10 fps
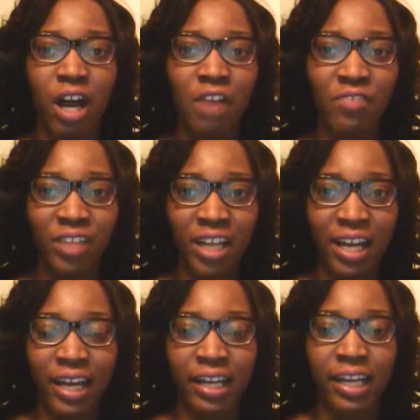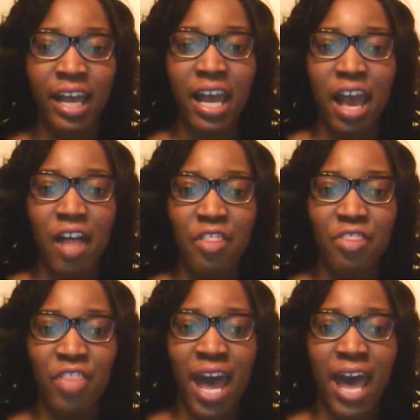offline,
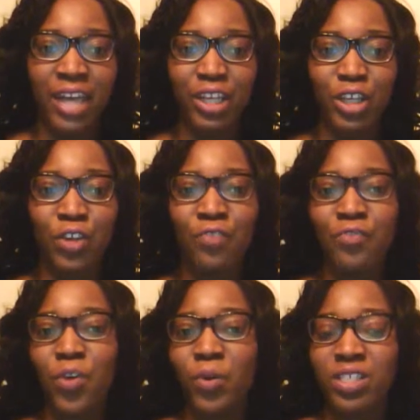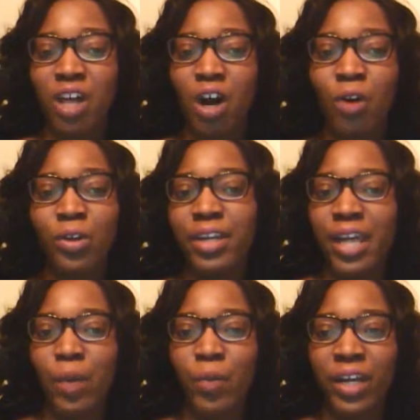that you focus all your
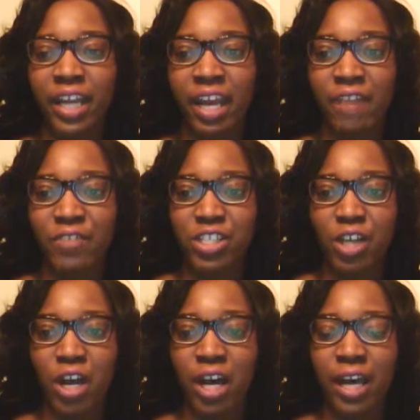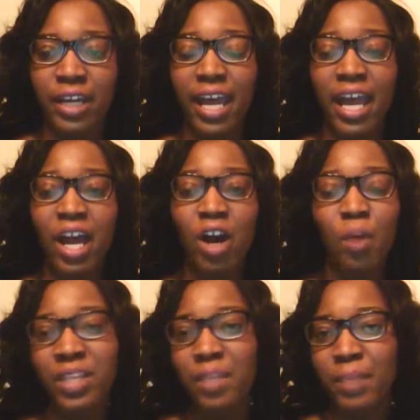networking efforts on
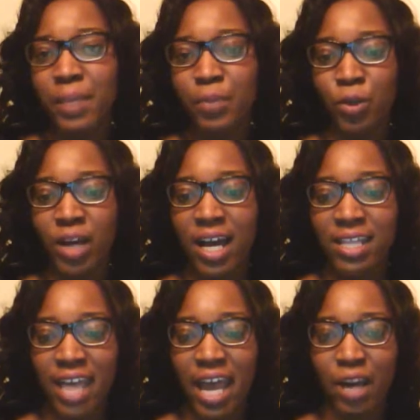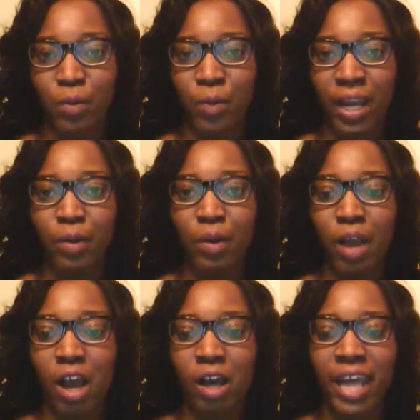helping the people you contact, right?
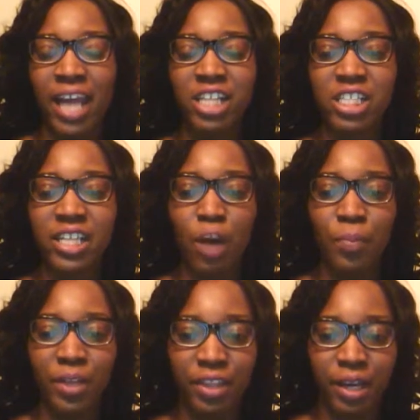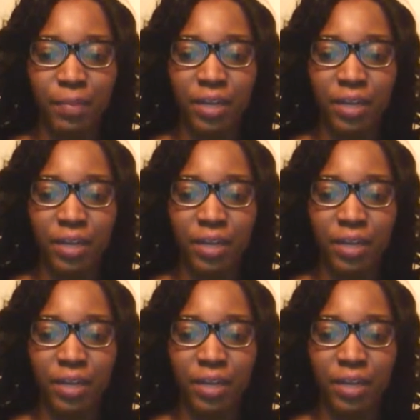On actually helping them.